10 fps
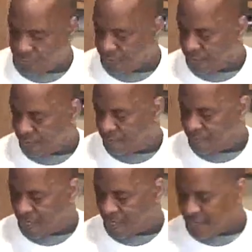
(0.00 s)
through the
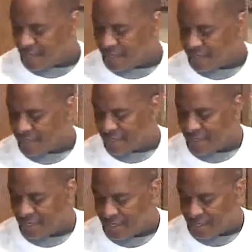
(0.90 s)
pan.
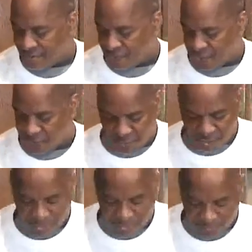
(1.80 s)
We're going
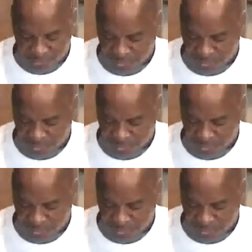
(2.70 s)
to dump